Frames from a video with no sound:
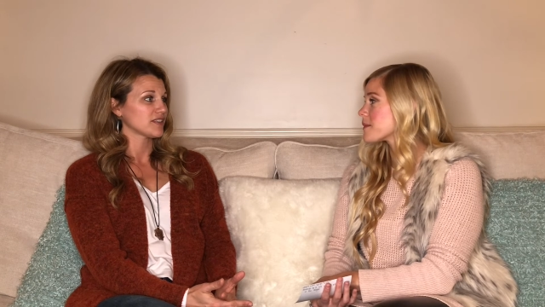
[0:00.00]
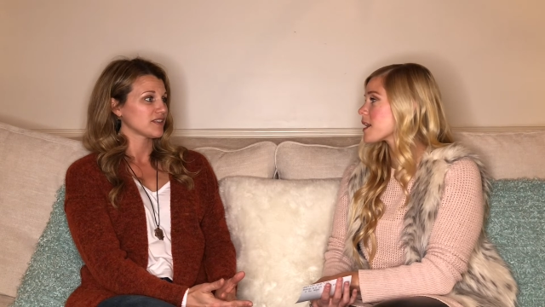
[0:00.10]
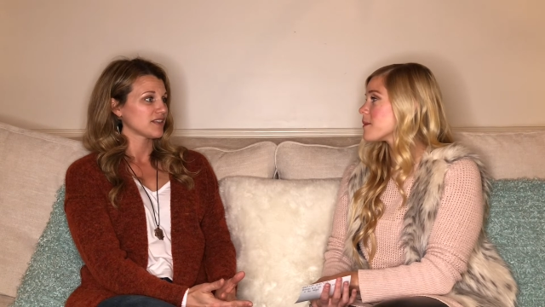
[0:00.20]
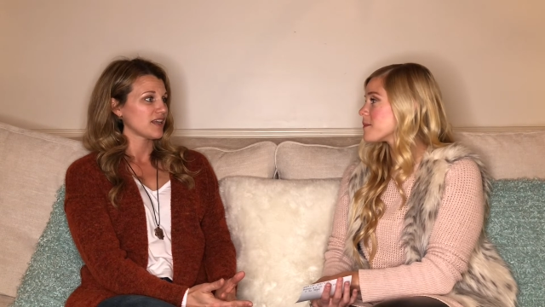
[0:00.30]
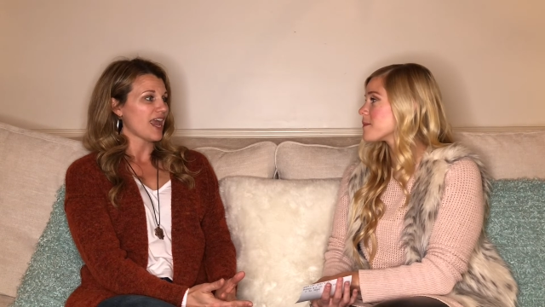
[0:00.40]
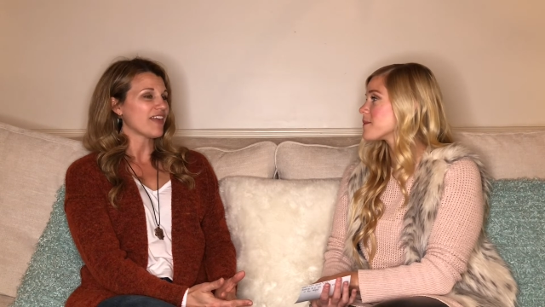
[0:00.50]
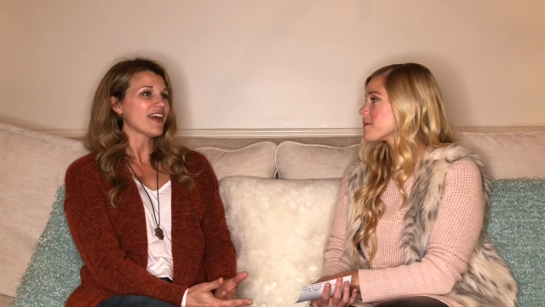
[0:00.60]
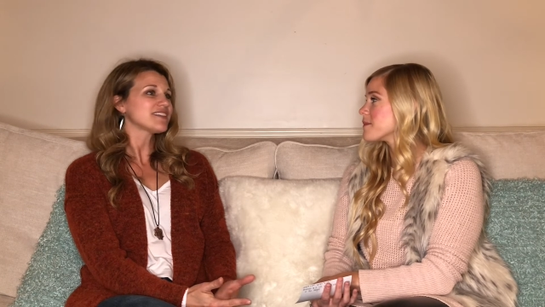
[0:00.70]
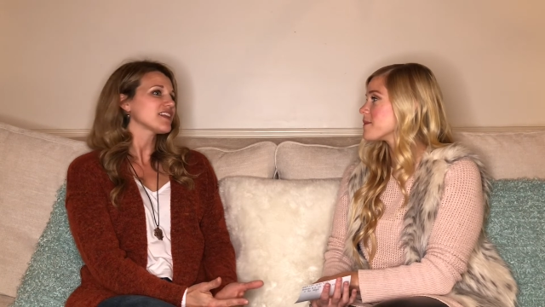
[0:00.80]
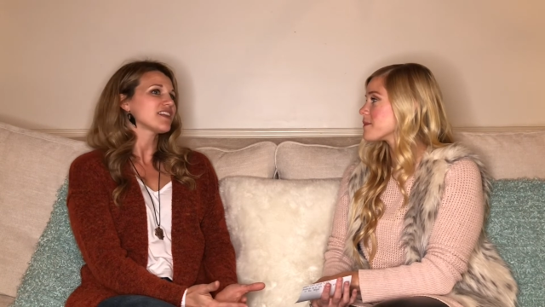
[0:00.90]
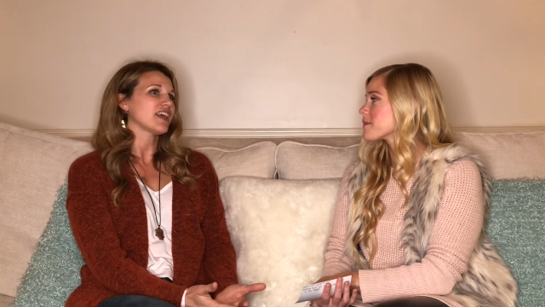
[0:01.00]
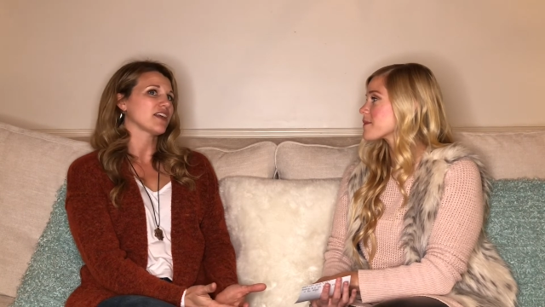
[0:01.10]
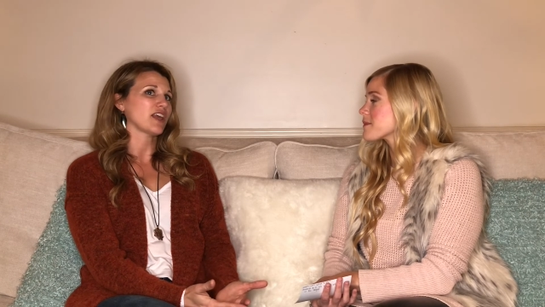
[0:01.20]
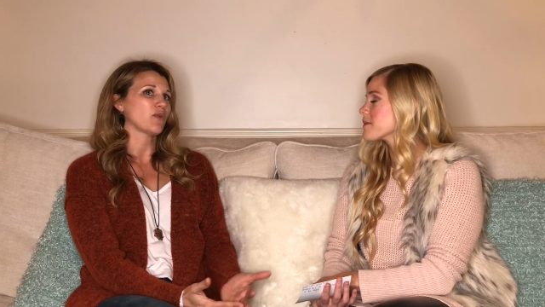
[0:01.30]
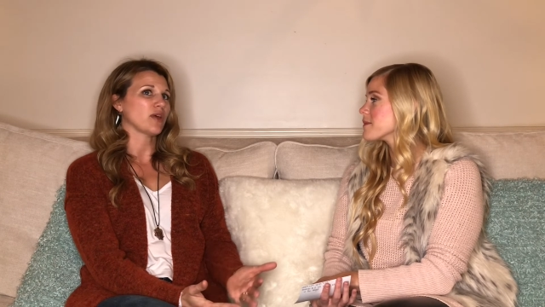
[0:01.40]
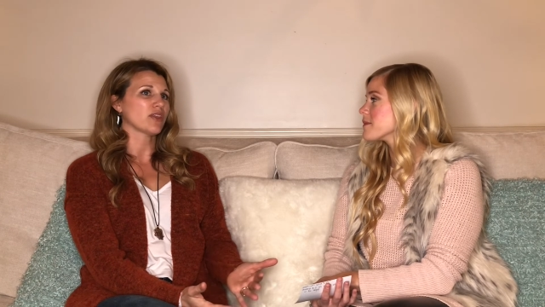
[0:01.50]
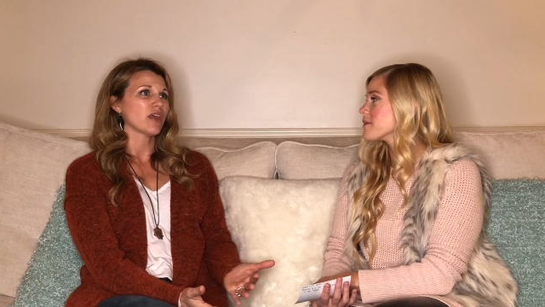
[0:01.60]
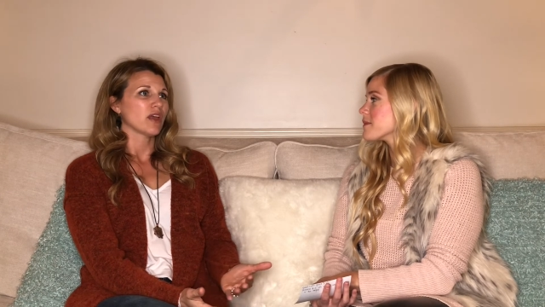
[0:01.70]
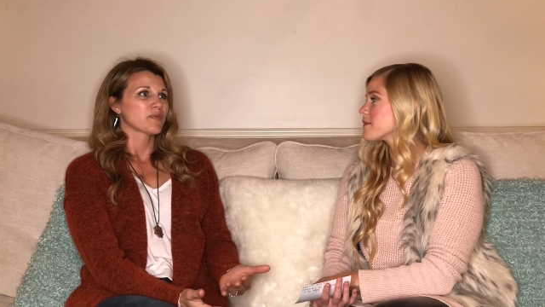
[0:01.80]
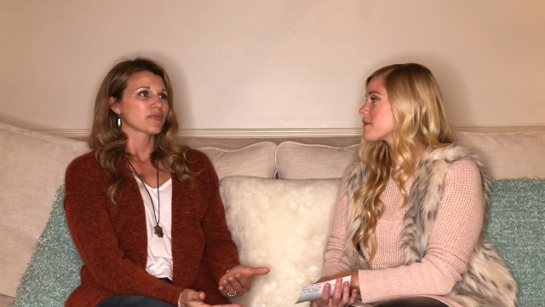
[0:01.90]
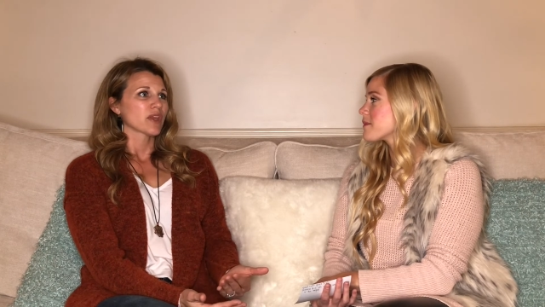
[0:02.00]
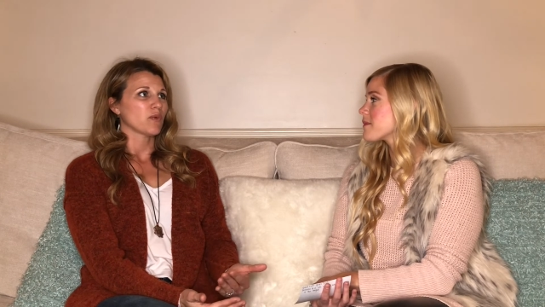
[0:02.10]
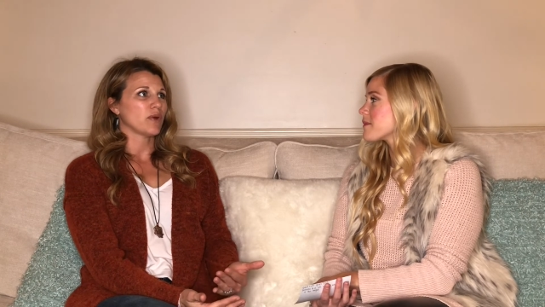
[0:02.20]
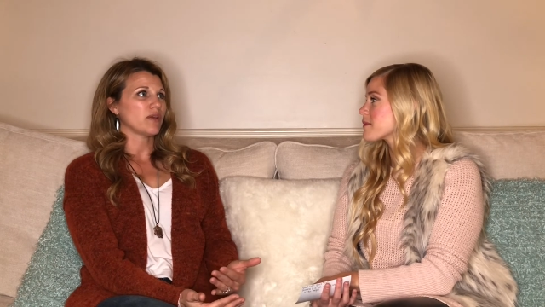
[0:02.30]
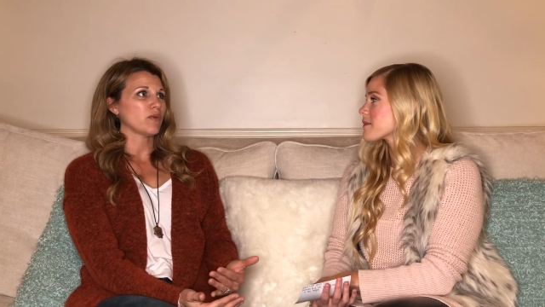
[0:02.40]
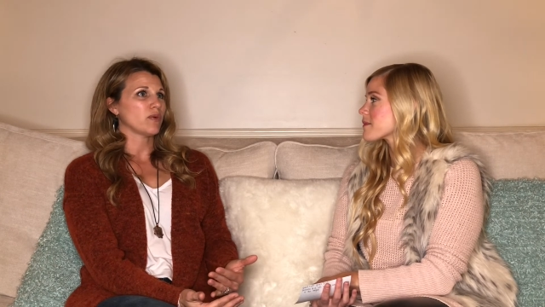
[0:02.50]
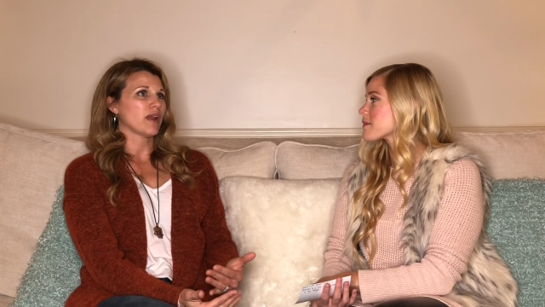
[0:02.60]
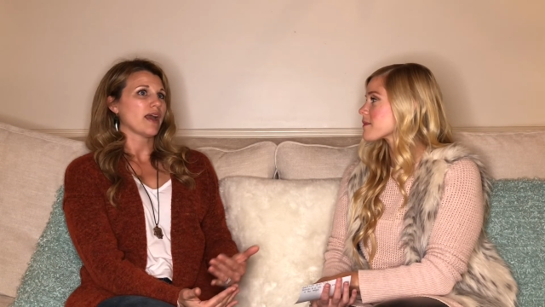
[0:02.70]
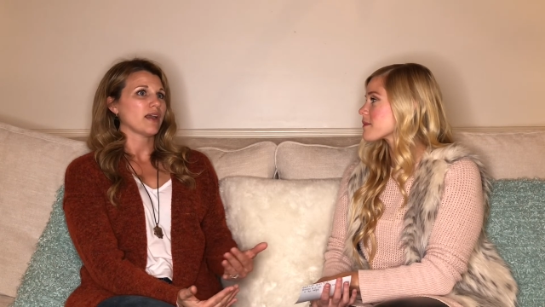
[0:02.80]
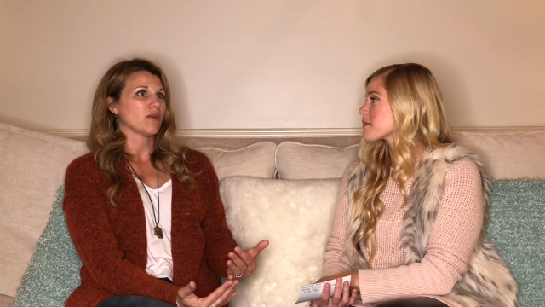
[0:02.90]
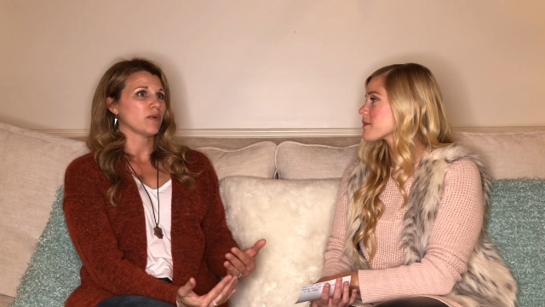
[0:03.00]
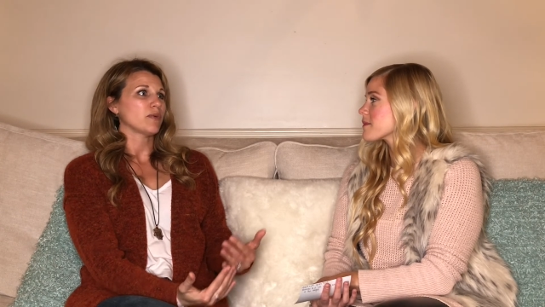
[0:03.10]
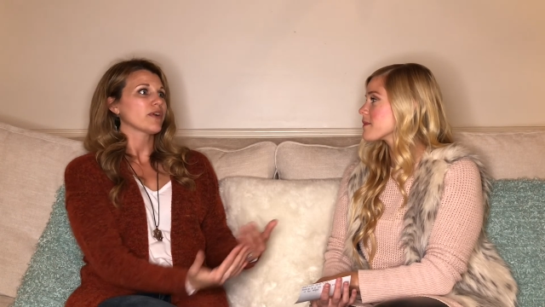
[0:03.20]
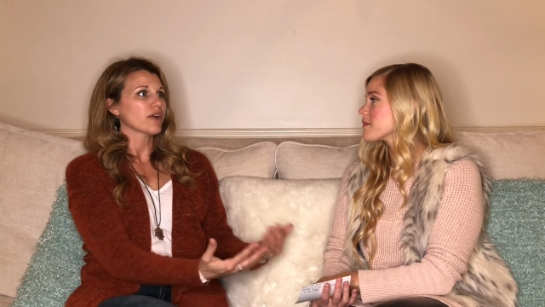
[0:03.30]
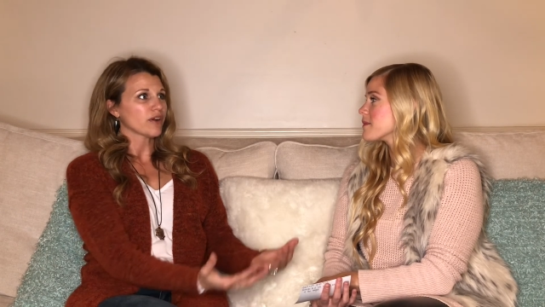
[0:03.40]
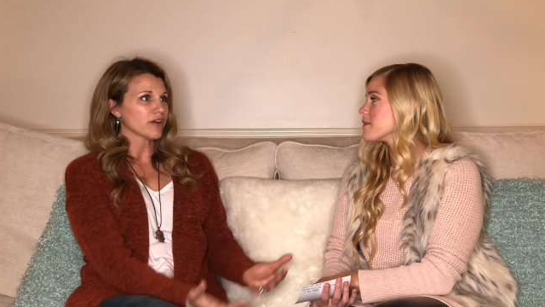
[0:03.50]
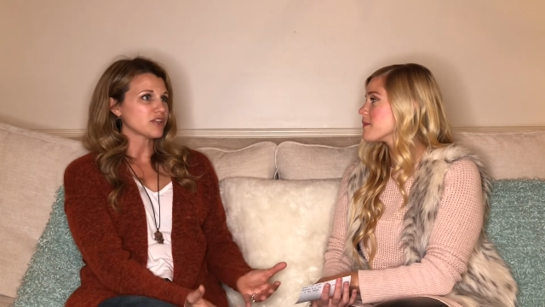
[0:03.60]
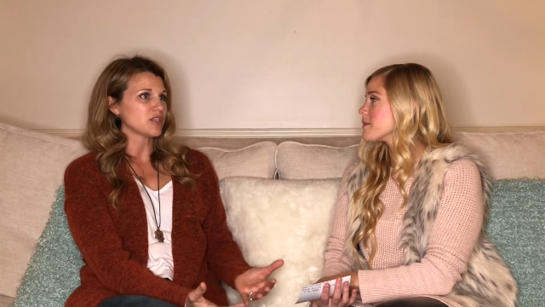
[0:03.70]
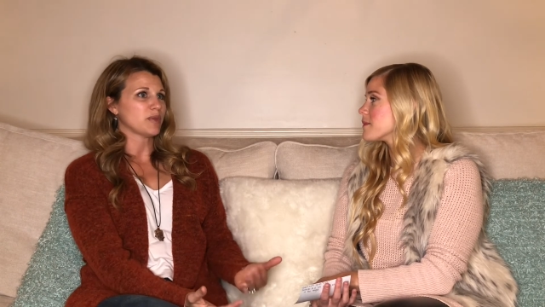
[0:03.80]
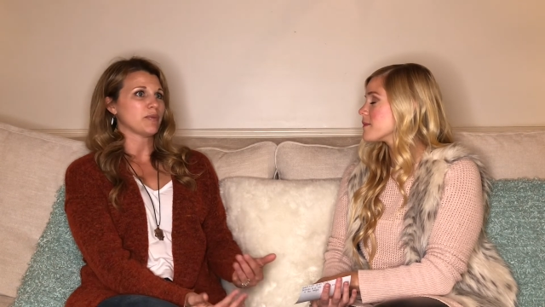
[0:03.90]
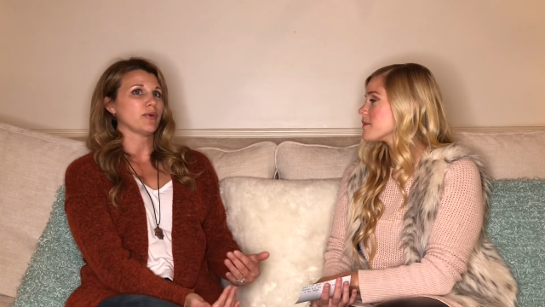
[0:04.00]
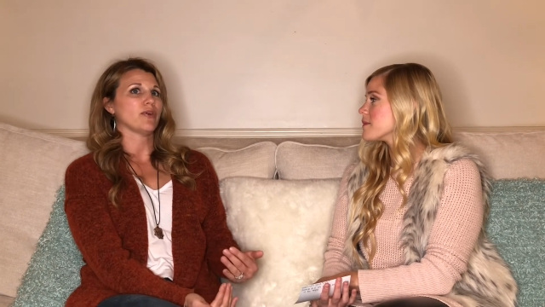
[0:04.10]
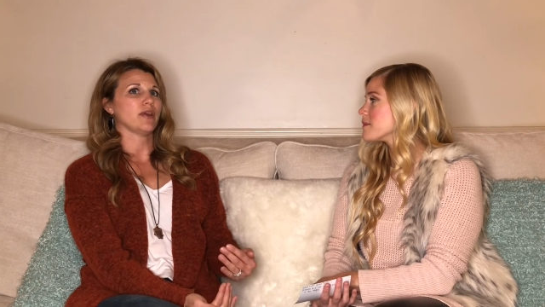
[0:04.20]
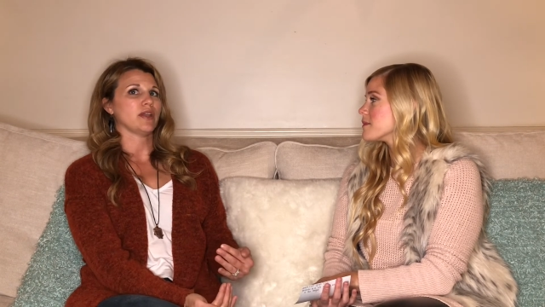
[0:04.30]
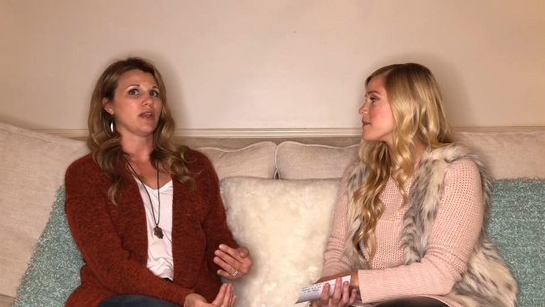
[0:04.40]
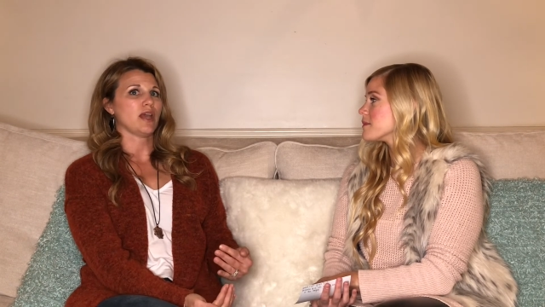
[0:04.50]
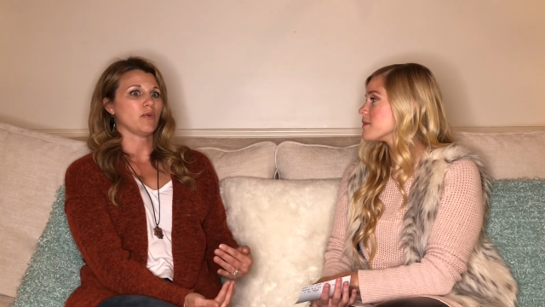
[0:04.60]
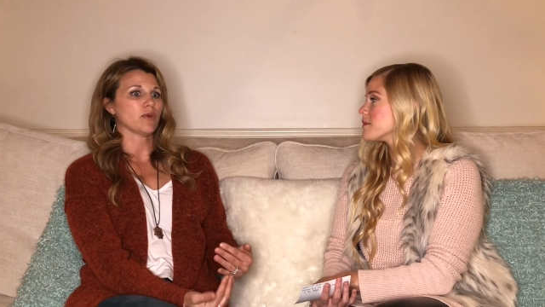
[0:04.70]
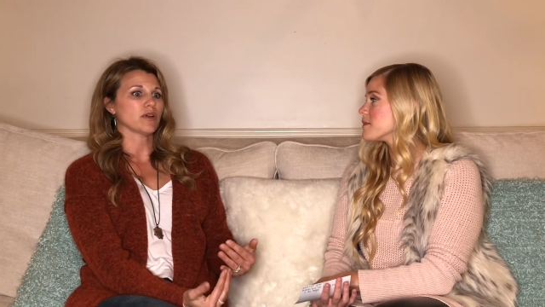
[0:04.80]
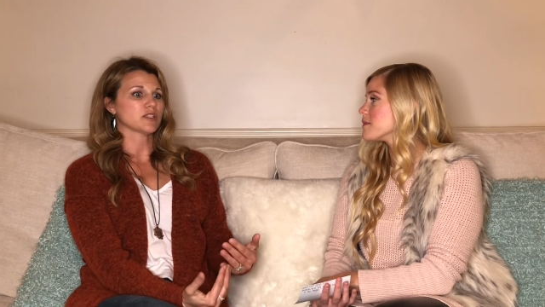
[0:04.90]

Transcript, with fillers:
Speaker 1: Yeah. Yeah. And that's the thing, like with when when I when we're encouraging people and, and we're